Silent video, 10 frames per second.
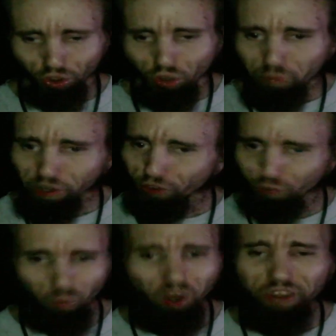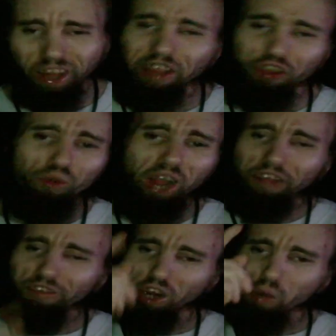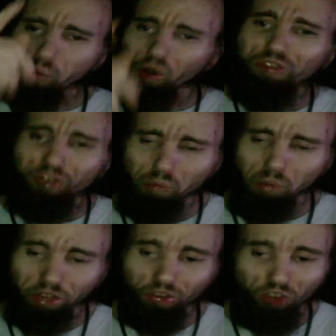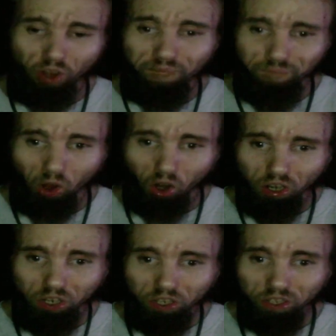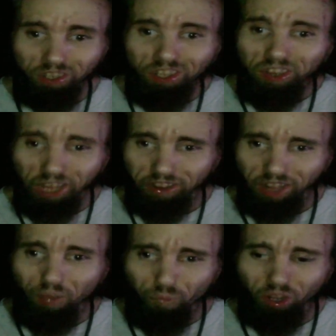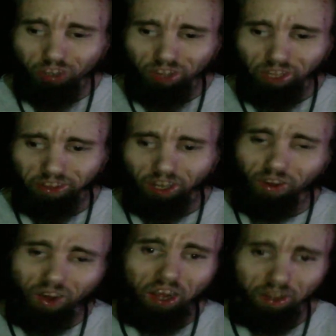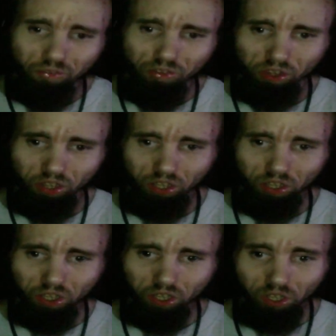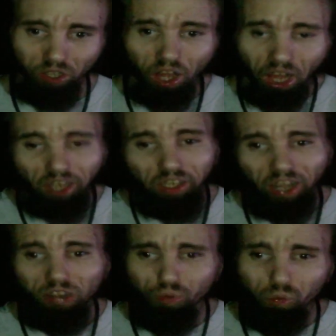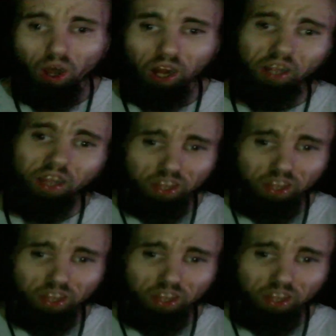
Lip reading: Because one day you guys are going to push somebody so far that they will take their lives. And guess what?